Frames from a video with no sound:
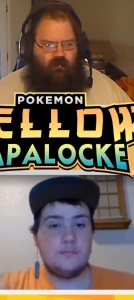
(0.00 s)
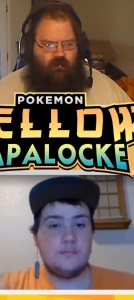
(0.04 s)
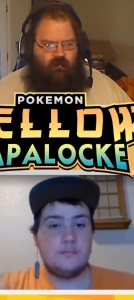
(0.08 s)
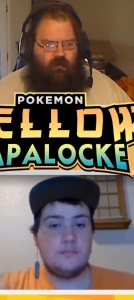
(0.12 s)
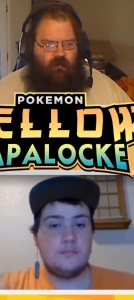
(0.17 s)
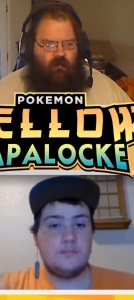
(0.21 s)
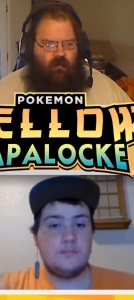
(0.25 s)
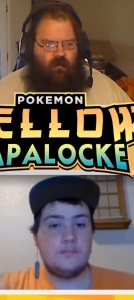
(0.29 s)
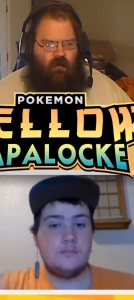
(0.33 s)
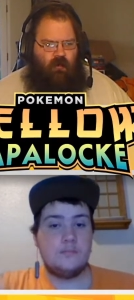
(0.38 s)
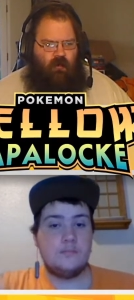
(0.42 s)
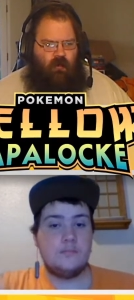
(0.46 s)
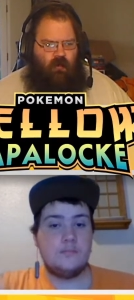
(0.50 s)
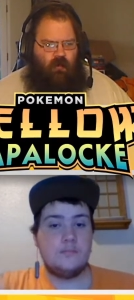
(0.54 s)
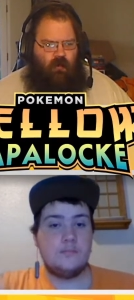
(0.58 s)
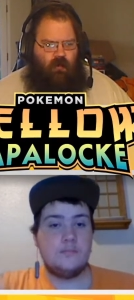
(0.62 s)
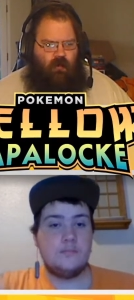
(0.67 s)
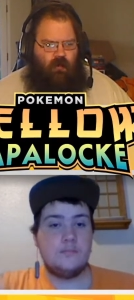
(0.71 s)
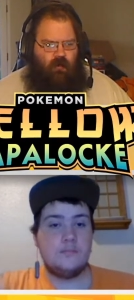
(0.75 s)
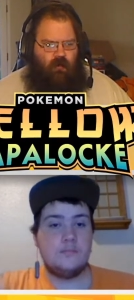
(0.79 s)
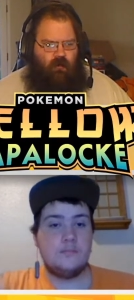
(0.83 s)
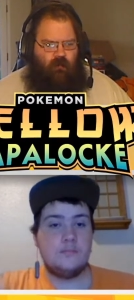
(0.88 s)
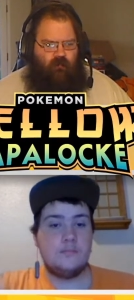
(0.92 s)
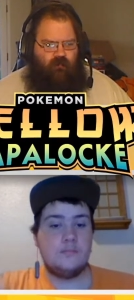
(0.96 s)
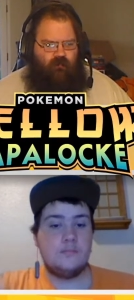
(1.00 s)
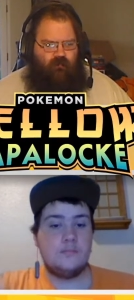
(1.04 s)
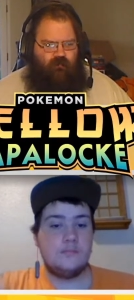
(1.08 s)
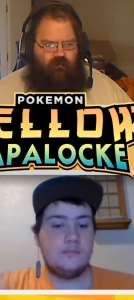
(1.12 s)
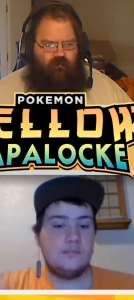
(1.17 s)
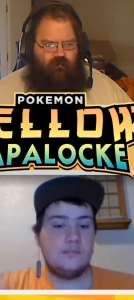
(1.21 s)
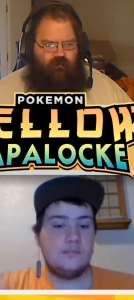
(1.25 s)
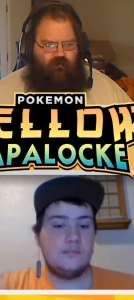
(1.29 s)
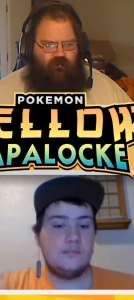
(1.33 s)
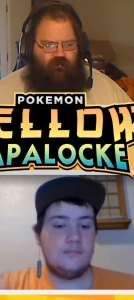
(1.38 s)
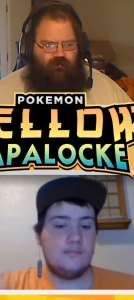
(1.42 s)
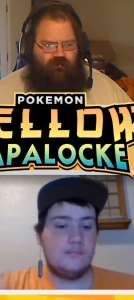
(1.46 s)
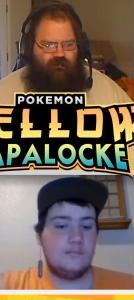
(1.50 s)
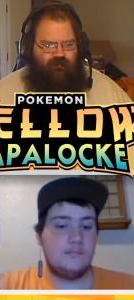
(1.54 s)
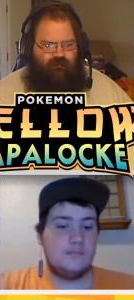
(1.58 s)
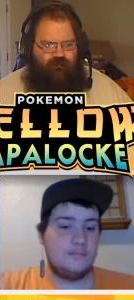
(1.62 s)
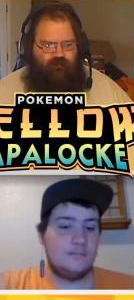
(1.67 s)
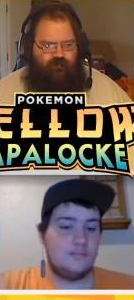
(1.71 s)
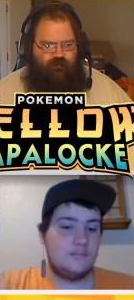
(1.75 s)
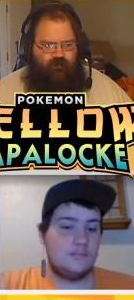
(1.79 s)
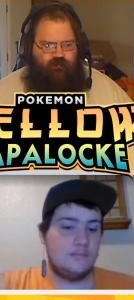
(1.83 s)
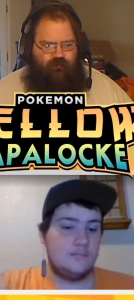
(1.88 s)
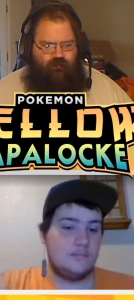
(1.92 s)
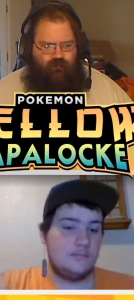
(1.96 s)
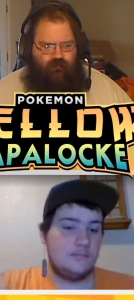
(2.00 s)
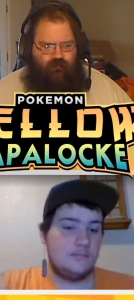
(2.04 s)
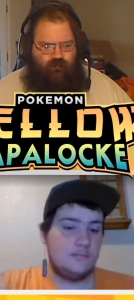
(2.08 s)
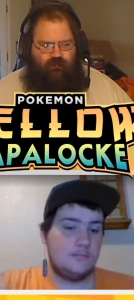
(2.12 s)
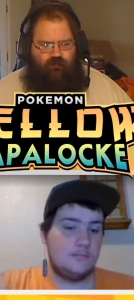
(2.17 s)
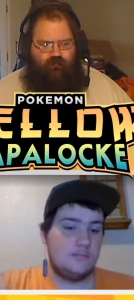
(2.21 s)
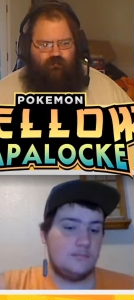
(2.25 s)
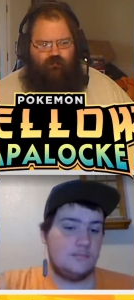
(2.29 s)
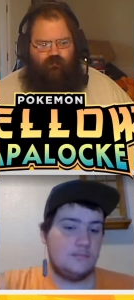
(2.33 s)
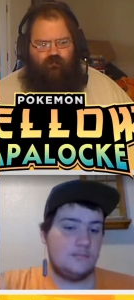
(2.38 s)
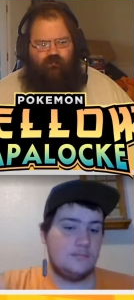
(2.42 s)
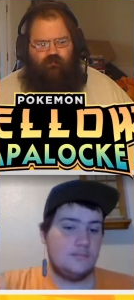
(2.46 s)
[no speech]